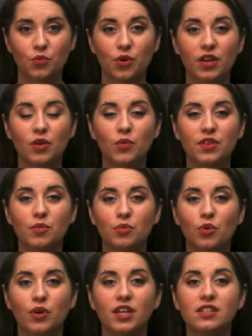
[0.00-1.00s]
working with
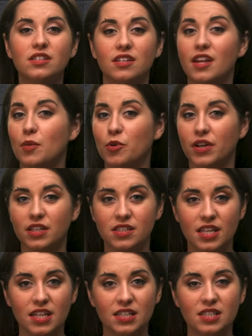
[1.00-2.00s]
employees in neighboring
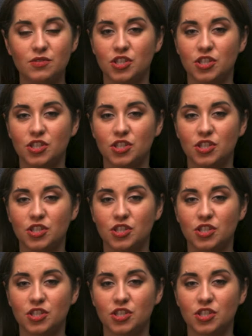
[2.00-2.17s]
cities,